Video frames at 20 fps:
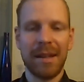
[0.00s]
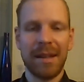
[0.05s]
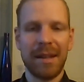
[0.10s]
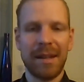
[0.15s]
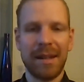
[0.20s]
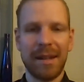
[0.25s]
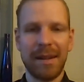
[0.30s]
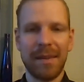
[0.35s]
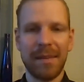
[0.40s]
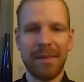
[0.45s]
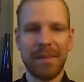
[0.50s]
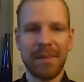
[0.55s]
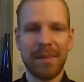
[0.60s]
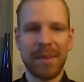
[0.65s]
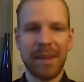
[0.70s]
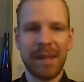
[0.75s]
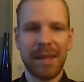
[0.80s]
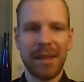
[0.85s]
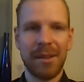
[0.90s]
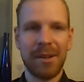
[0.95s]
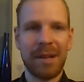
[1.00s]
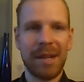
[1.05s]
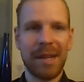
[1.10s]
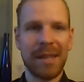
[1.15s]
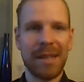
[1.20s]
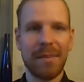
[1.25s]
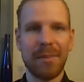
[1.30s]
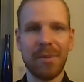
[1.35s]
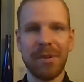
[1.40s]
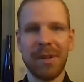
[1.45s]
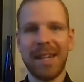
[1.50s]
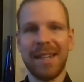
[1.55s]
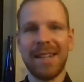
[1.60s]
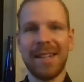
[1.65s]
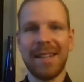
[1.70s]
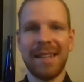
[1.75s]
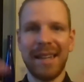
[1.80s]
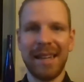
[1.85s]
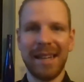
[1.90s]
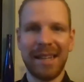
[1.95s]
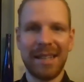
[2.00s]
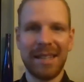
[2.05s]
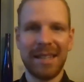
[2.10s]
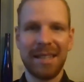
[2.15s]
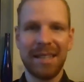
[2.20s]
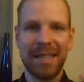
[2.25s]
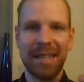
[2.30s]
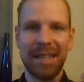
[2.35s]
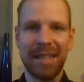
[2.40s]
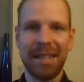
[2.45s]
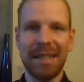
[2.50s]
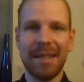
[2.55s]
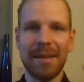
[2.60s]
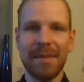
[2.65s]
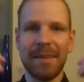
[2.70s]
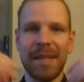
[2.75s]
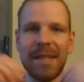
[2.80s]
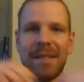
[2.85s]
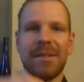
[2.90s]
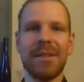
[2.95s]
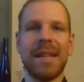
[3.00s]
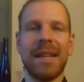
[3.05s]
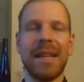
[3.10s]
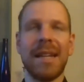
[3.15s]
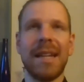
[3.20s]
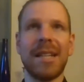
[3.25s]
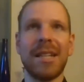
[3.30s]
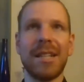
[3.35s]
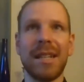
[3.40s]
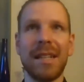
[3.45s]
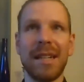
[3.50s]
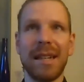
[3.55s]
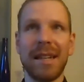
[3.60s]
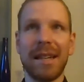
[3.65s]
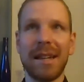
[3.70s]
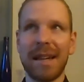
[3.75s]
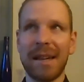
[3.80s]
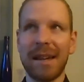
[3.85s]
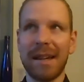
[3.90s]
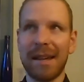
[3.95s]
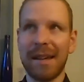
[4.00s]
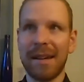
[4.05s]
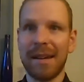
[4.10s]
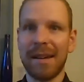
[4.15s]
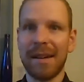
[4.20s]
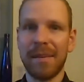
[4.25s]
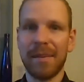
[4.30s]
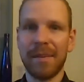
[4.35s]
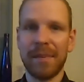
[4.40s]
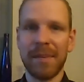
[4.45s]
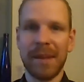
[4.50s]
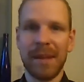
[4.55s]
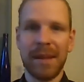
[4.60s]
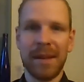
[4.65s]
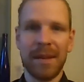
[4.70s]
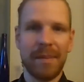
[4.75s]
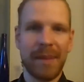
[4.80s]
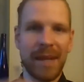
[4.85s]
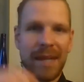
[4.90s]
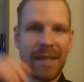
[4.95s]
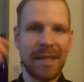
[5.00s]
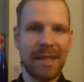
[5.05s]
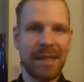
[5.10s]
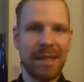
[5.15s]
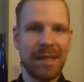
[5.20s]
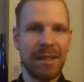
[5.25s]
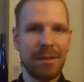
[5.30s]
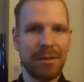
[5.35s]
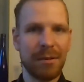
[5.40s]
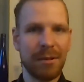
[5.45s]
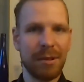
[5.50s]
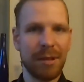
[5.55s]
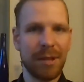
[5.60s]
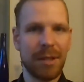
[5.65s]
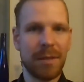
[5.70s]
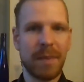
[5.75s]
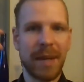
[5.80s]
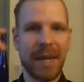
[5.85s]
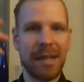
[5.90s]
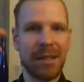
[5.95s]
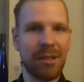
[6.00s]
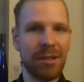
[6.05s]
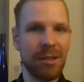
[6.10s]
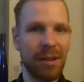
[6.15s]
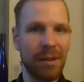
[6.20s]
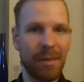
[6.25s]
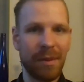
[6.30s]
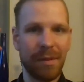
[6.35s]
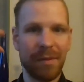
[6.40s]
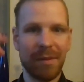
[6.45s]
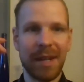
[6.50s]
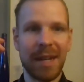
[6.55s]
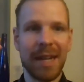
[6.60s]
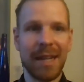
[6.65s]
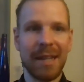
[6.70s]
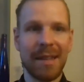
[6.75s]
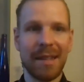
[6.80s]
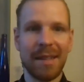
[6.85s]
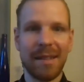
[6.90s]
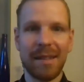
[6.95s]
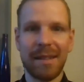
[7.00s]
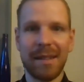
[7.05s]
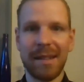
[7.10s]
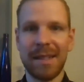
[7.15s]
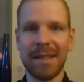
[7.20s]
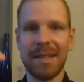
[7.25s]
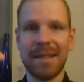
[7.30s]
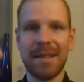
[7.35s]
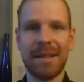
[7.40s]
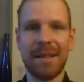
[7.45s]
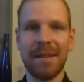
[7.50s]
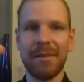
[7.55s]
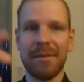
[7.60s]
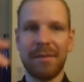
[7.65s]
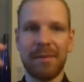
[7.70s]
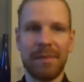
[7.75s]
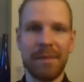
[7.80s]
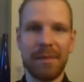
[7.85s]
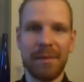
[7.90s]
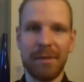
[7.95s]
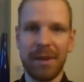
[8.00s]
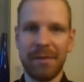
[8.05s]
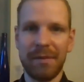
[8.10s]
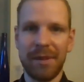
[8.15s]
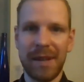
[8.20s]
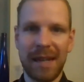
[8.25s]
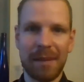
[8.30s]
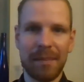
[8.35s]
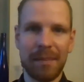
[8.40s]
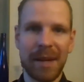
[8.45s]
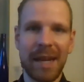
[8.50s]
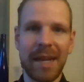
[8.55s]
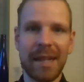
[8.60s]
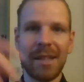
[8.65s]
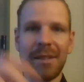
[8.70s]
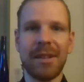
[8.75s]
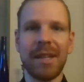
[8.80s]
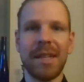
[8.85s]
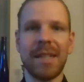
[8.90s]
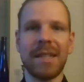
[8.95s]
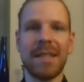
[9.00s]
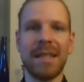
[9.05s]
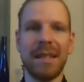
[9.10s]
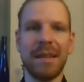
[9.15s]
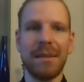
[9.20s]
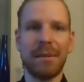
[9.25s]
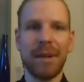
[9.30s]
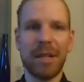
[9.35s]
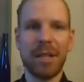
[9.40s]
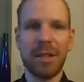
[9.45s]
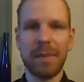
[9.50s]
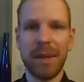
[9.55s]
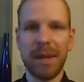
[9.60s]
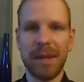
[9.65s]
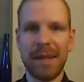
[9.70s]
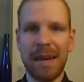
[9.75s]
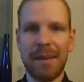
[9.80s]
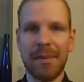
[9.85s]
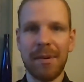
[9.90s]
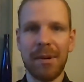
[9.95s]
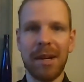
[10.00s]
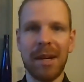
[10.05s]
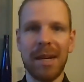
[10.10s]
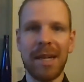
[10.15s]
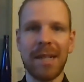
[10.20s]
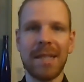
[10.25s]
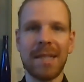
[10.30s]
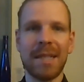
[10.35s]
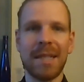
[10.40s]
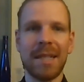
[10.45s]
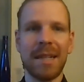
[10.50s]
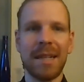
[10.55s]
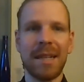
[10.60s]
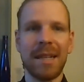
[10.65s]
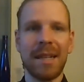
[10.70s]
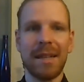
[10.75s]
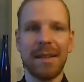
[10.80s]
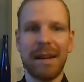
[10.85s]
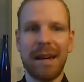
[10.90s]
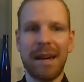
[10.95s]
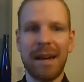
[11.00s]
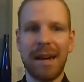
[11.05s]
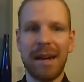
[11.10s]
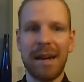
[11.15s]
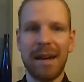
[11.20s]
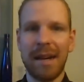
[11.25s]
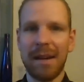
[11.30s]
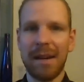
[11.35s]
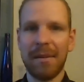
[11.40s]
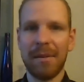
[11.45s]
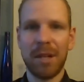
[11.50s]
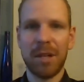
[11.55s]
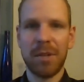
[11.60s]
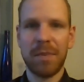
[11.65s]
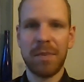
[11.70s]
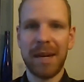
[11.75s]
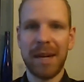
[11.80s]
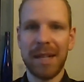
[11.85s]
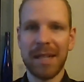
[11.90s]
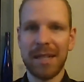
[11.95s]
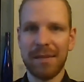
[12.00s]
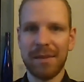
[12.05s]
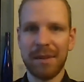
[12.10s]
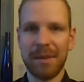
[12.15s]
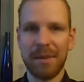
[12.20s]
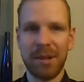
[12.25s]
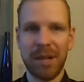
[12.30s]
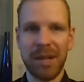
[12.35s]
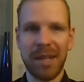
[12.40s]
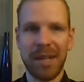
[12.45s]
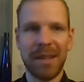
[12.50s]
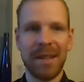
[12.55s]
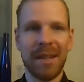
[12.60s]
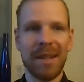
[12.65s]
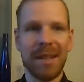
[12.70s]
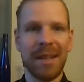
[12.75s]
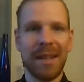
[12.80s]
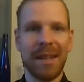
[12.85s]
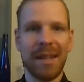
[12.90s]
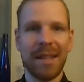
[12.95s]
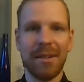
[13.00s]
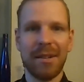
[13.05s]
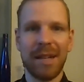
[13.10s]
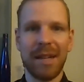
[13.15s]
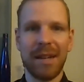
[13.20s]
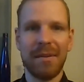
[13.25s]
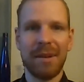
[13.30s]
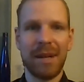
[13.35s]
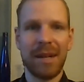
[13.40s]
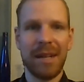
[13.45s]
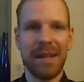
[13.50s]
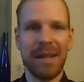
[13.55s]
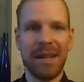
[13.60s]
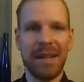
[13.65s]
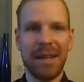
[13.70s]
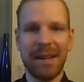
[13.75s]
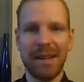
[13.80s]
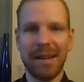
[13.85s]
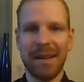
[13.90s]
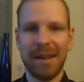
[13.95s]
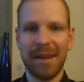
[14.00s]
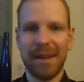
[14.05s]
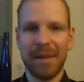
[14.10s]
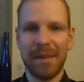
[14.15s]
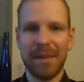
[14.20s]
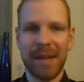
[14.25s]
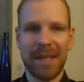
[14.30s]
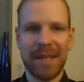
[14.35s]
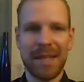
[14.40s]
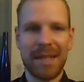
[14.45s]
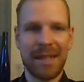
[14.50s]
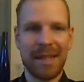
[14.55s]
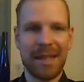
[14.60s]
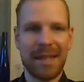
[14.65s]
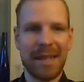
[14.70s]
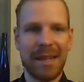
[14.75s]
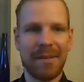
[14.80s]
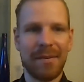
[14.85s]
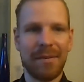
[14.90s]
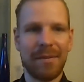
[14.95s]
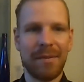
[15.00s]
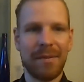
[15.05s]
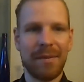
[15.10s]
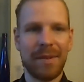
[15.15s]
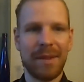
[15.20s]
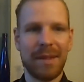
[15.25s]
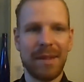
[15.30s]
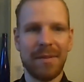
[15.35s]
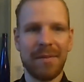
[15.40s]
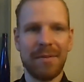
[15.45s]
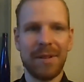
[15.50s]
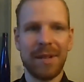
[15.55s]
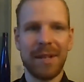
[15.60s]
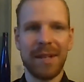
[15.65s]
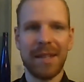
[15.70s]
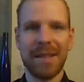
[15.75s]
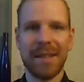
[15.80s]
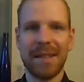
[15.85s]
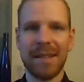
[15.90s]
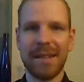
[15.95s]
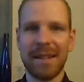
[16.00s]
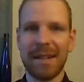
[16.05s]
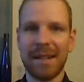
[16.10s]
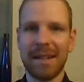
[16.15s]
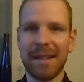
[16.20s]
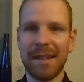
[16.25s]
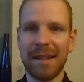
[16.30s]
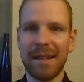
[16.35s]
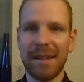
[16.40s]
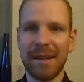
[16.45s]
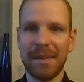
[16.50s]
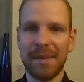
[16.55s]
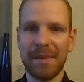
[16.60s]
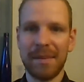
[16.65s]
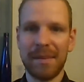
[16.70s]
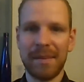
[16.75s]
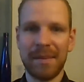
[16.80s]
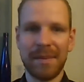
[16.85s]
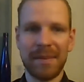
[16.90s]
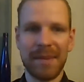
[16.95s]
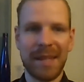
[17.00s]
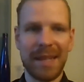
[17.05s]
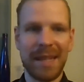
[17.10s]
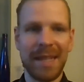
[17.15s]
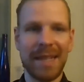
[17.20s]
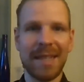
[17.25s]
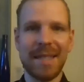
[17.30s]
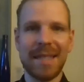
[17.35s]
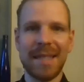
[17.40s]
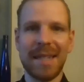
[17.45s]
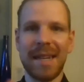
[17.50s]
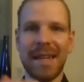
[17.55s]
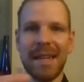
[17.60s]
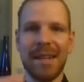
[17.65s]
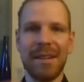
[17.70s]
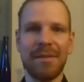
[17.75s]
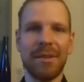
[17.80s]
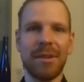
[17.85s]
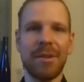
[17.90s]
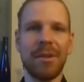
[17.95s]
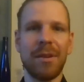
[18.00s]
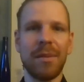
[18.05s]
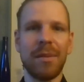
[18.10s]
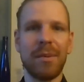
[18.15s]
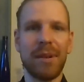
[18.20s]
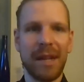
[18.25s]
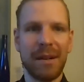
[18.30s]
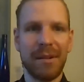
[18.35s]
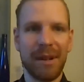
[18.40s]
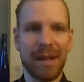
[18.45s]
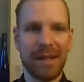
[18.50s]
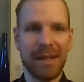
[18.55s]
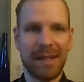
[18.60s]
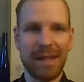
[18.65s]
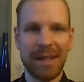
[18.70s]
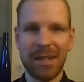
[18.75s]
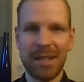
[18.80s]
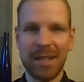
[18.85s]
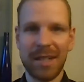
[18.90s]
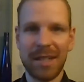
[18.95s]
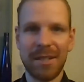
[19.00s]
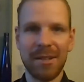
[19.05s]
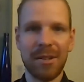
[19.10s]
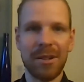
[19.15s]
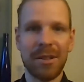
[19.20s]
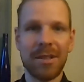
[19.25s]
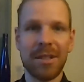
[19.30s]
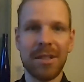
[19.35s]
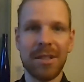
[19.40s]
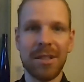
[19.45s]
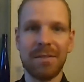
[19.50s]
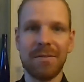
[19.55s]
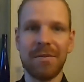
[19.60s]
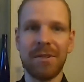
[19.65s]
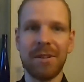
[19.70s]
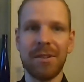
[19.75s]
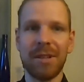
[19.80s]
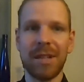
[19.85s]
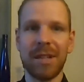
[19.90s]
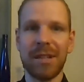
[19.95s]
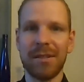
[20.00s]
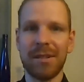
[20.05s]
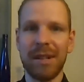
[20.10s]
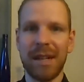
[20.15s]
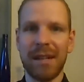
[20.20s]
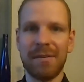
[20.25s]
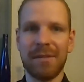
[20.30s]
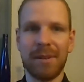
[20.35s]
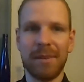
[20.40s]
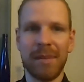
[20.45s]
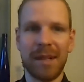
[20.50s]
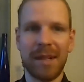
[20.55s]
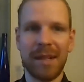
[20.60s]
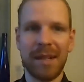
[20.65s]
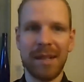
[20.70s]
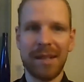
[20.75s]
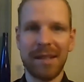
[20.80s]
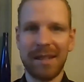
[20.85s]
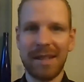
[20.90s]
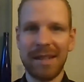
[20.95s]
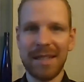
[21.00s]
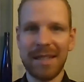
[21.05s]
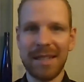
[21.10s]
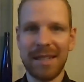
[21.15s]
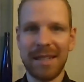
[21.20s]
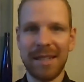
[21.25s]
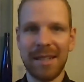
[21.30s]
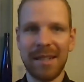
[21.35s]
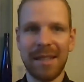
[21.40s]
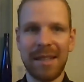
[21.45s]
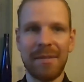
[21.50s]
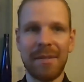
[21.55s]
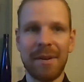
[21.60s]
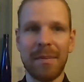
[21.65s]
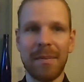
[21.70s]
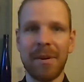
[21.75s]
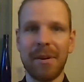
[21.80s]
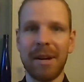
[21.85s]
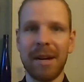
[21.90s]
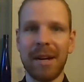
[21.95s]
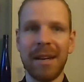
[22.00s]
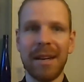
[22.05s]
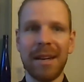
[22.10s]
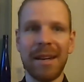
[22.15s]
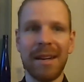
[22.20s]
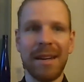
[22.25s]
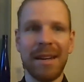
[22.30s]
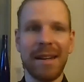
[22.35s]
look at the brain and like still, but you can actually basically through the spectrum of light that the things give reflect back, you can see which metabolites are in which parts of the brain, and you can really basically get a different insight of the whole brain rather than just the oxygen flow that you get from a classical fMRI.